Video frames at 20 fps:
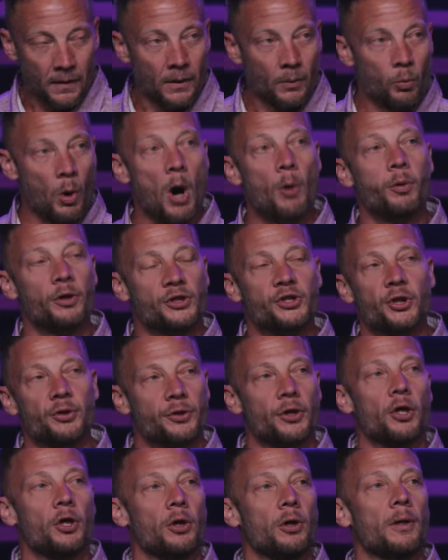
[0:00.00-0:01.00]
What would you
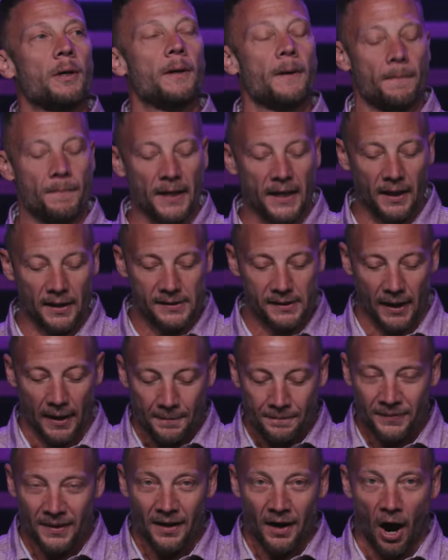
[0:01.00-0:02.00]
do? Because
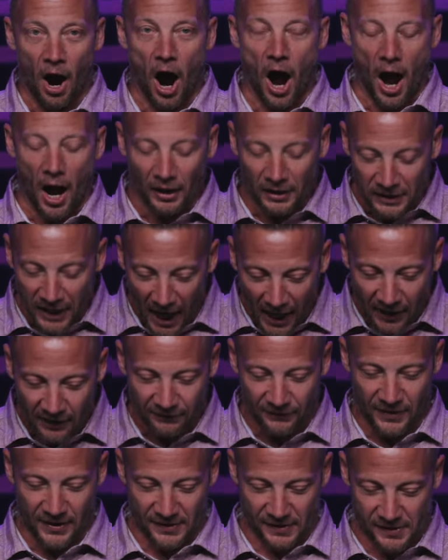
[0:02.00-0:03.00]
a lot
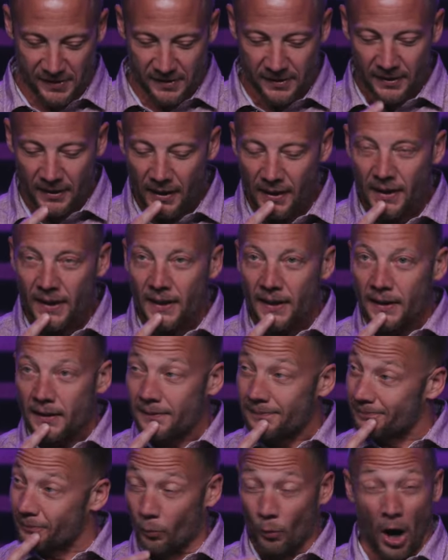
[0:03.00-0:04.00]
of us,
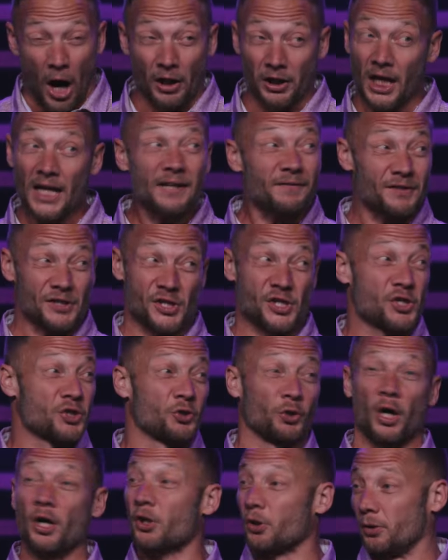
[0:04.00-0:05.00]
a lot of us
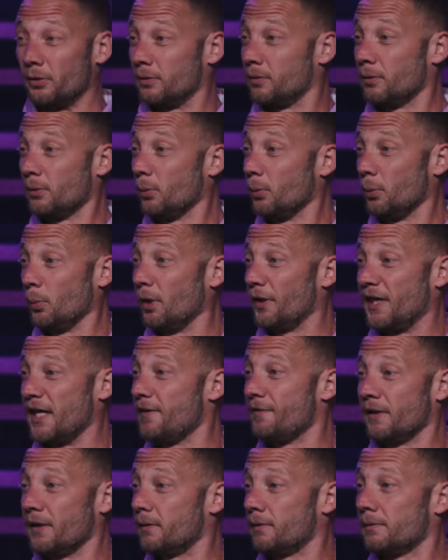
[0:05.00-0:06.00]
struggle with
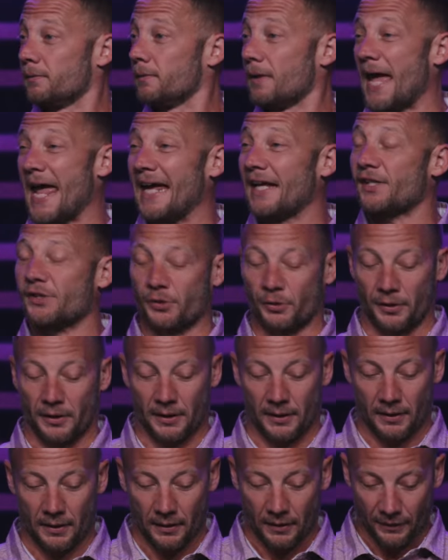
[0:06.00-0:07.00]
even
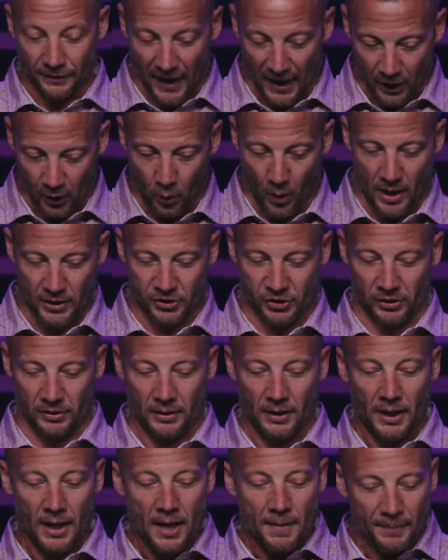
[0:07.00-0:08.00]
answering that question
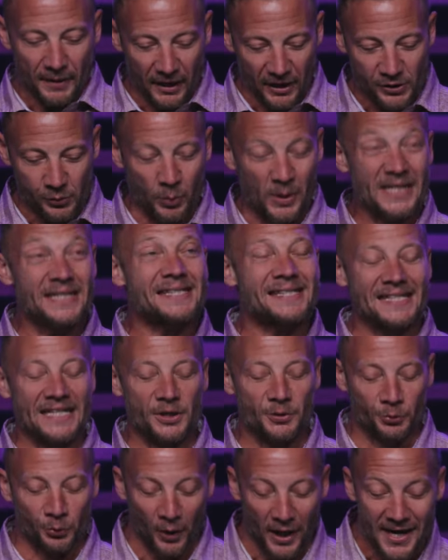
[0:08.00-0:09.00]
because we see
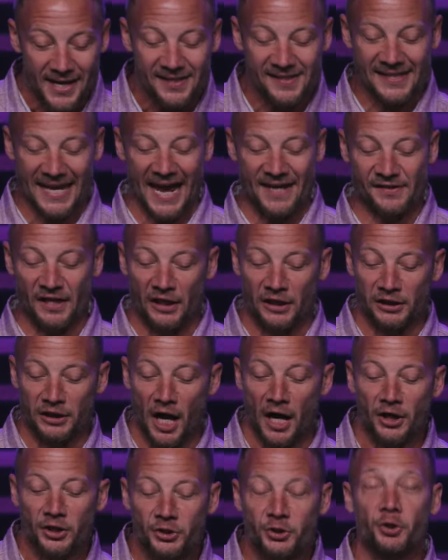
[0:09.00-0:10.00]
rest as a
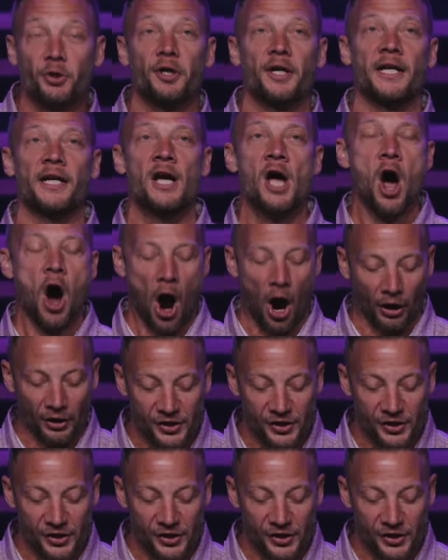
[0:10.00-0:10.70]
luxury our